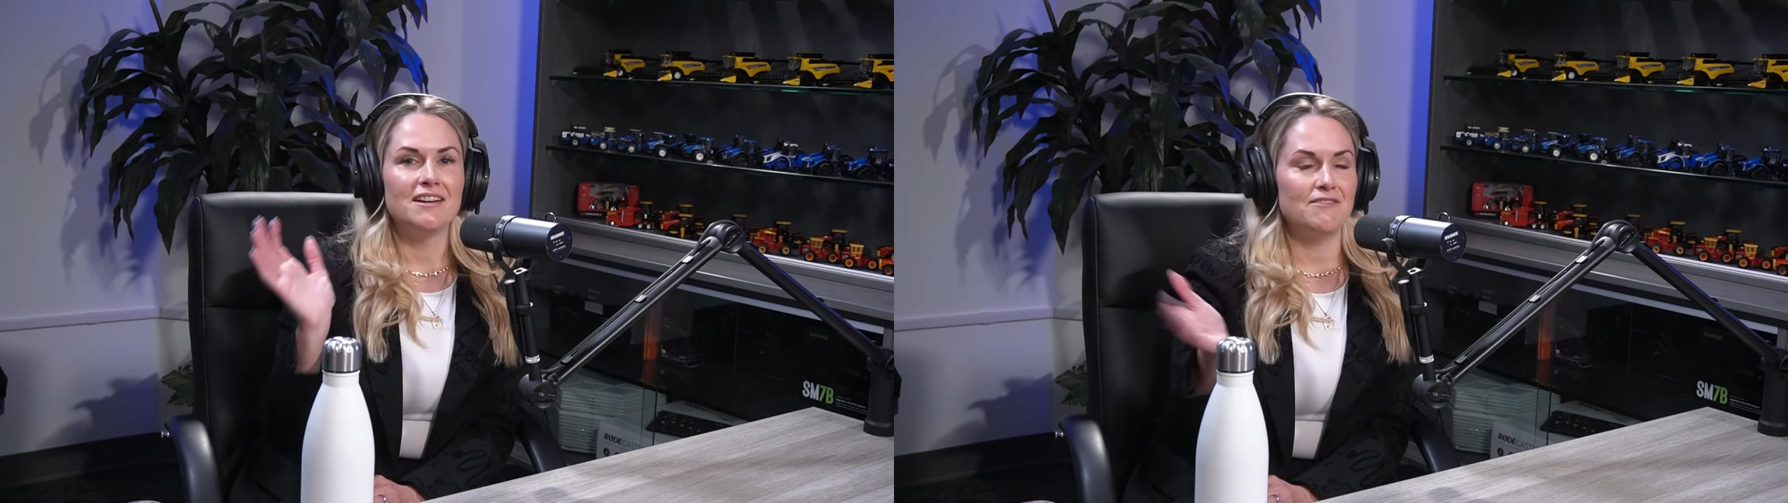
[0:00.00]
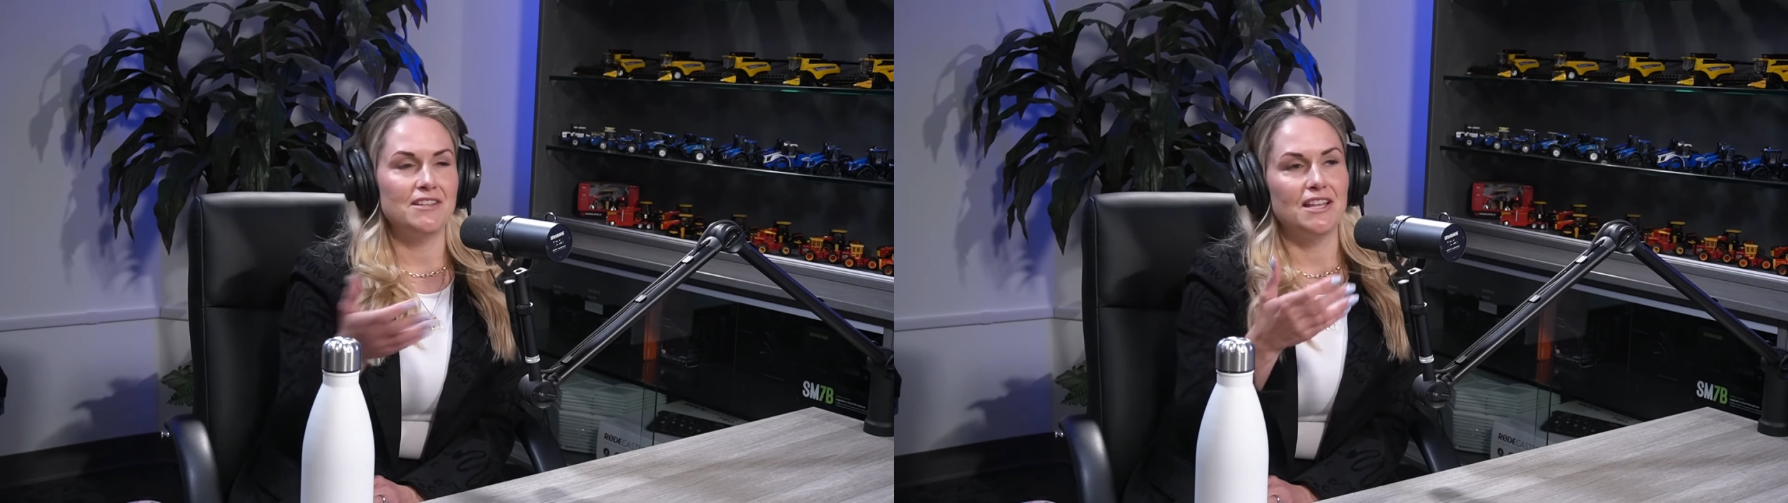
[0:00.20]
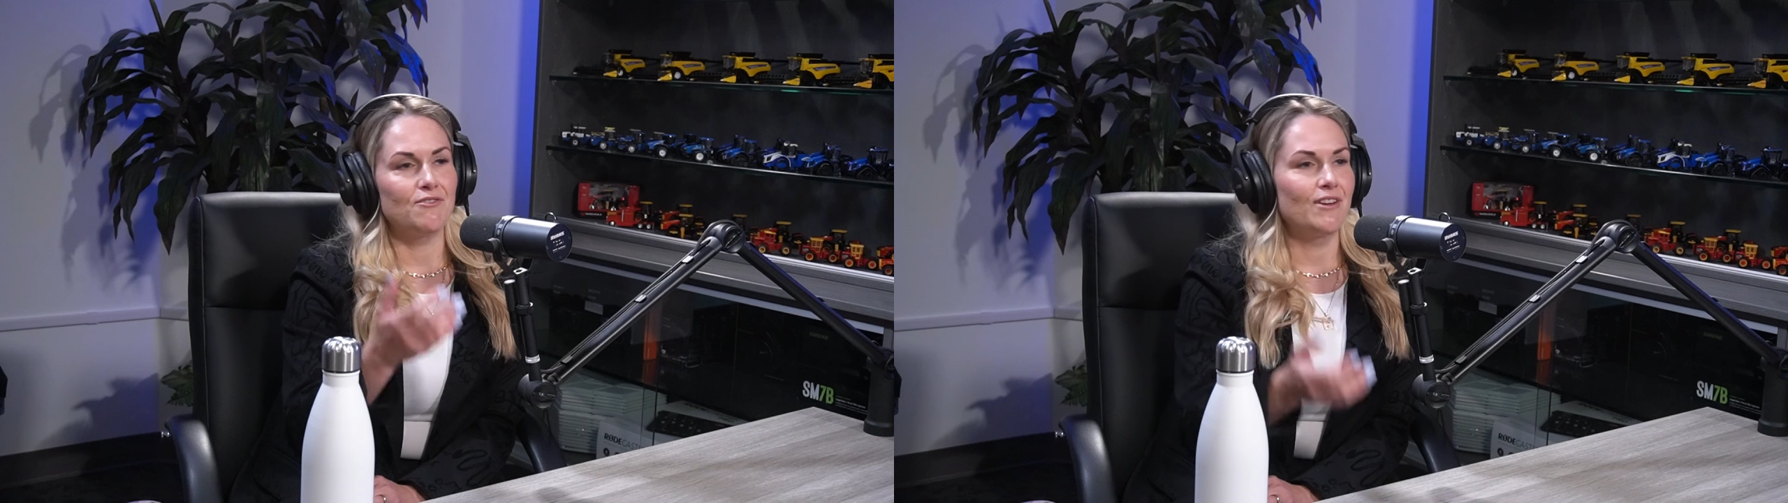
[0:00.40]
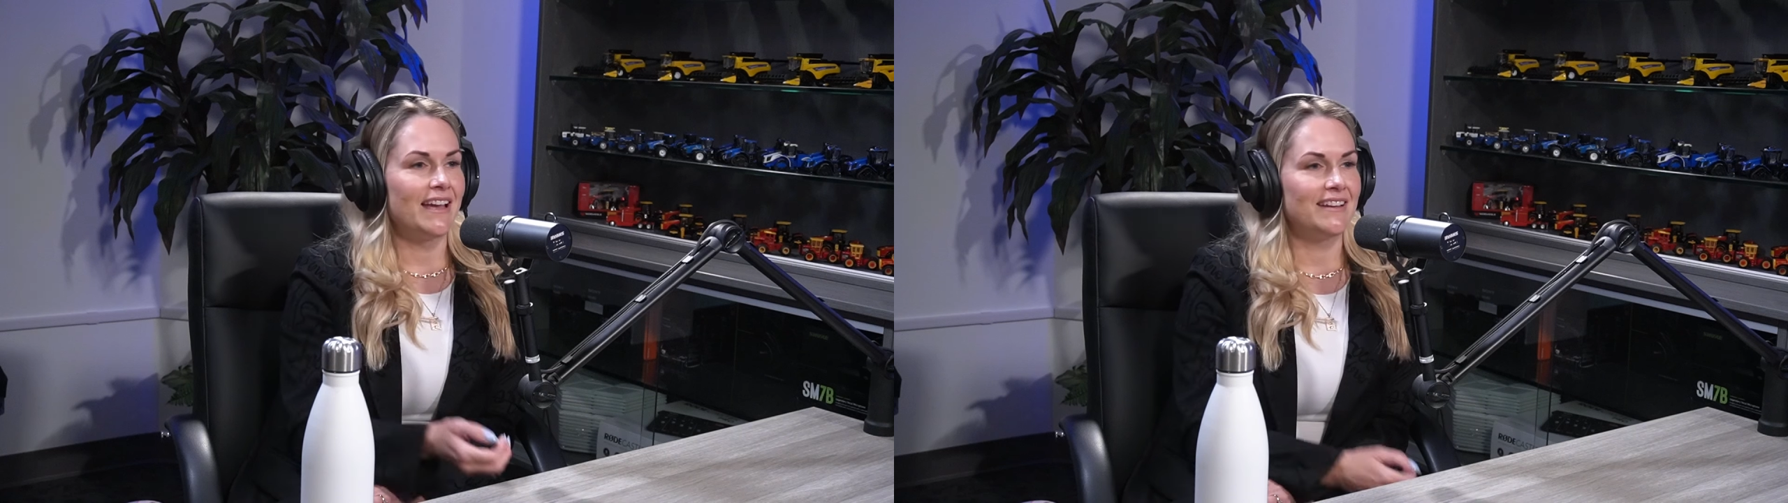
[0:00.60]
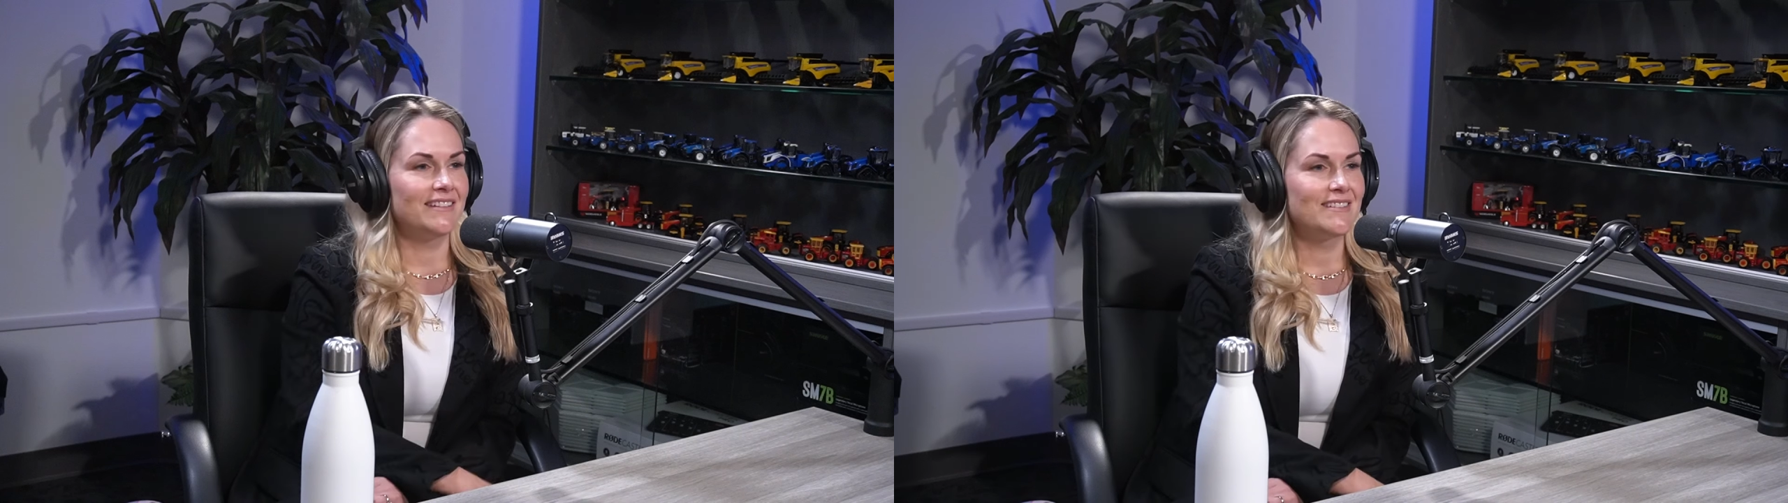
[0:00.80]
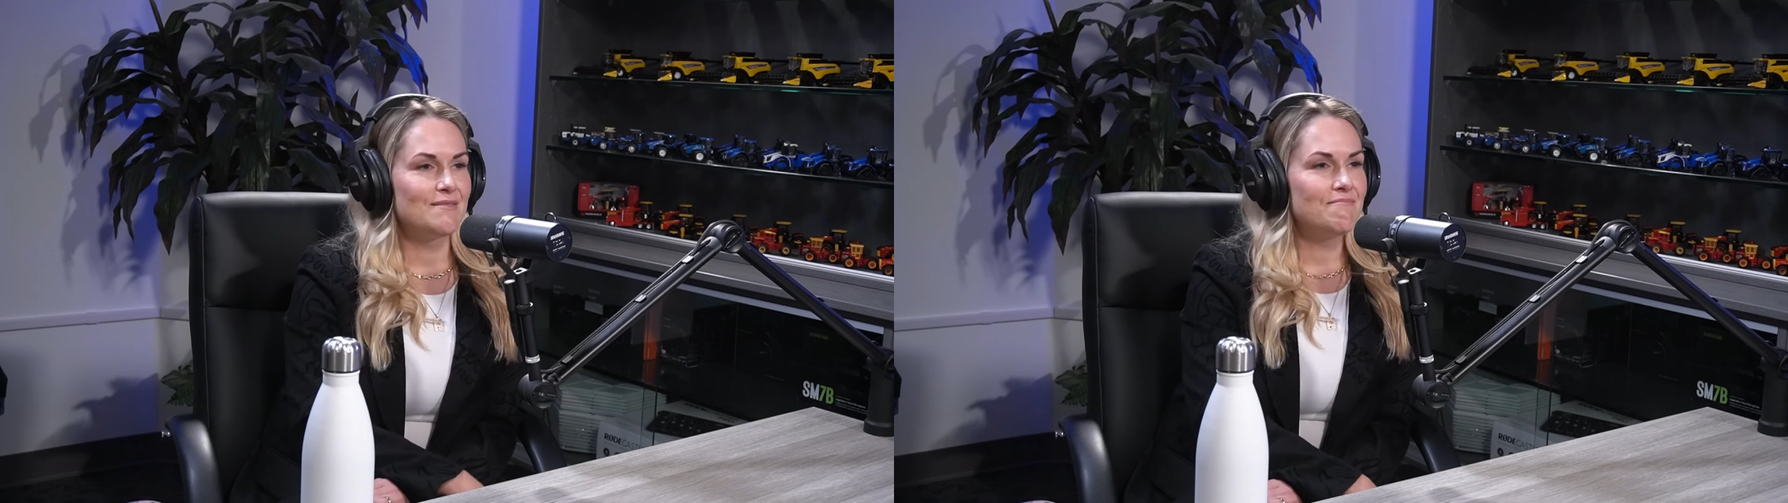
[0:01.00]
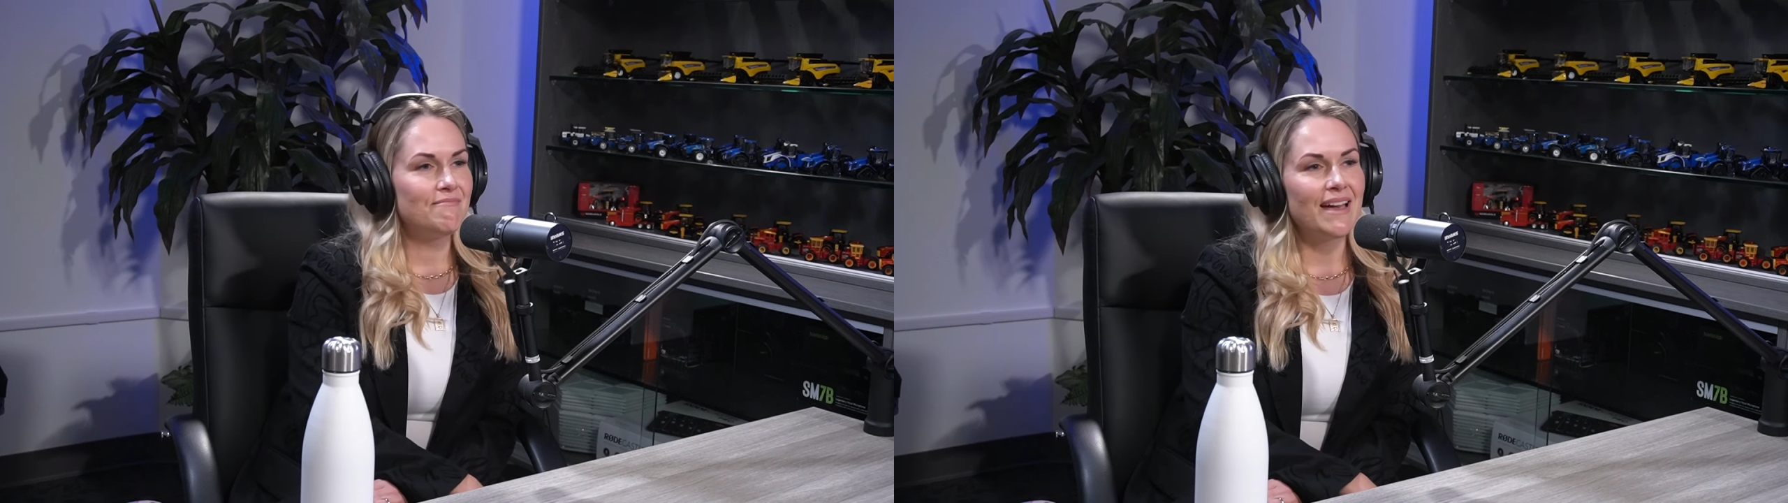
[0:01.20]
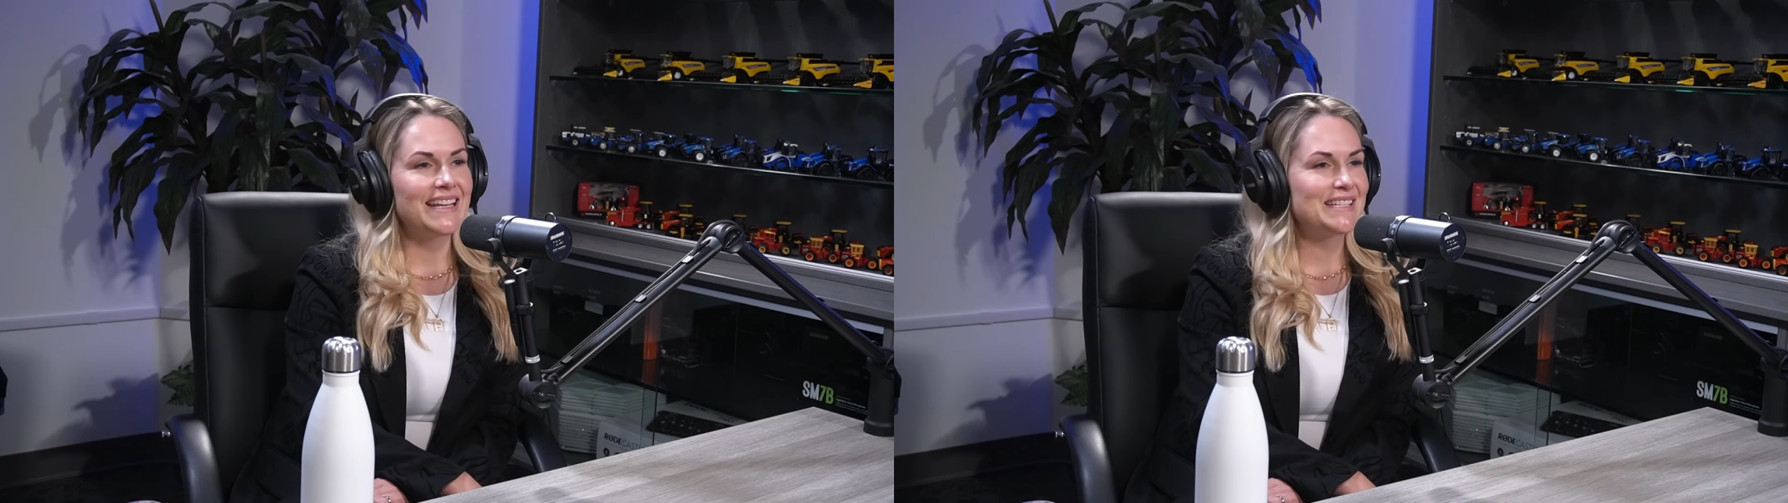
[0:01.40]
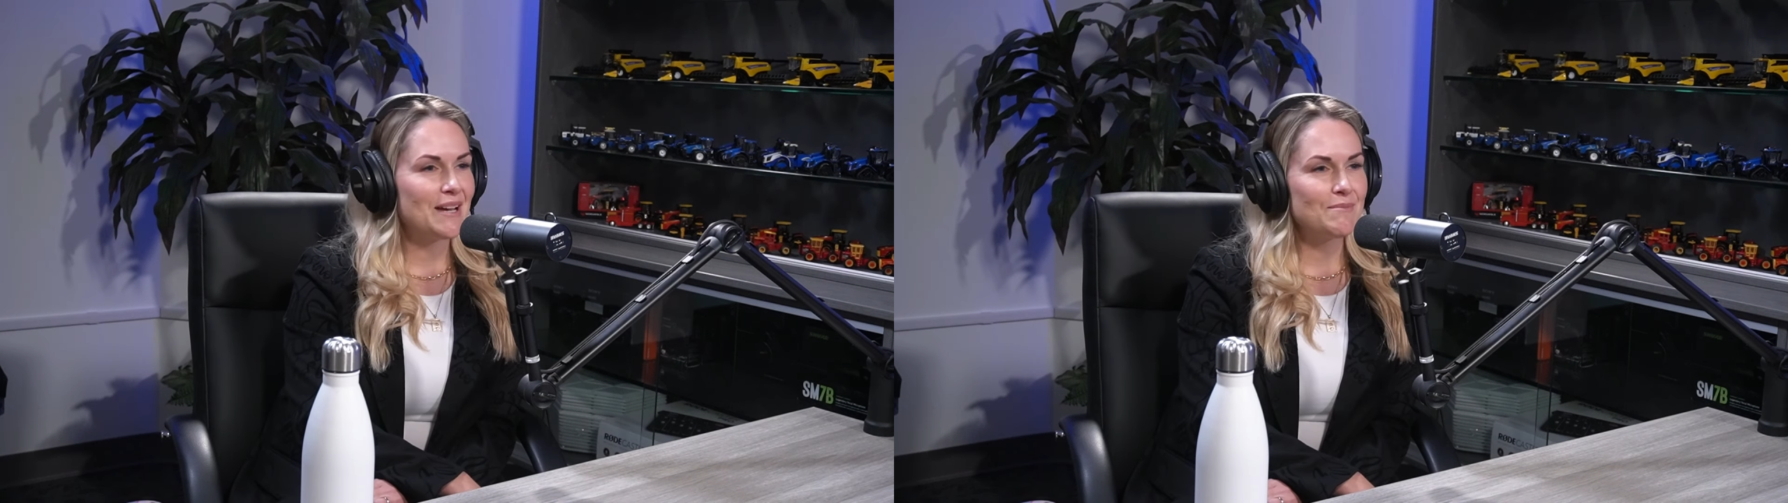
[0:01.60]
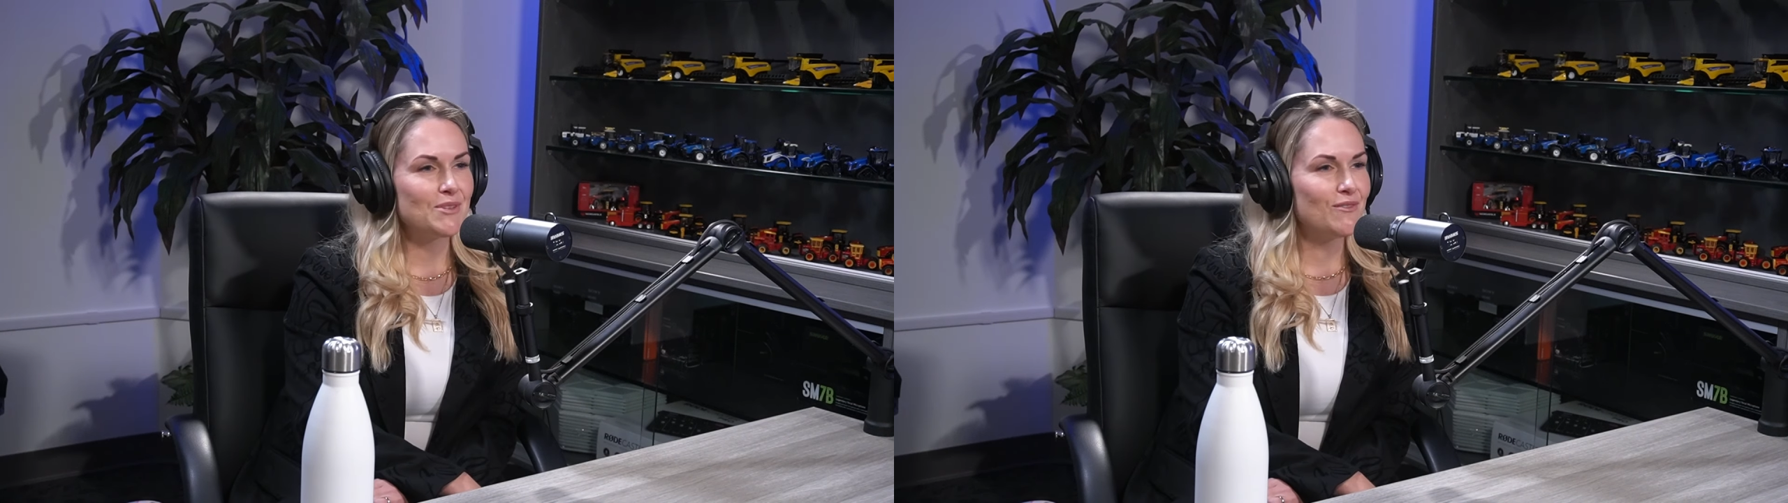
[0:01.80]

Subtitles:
I feel like rain many times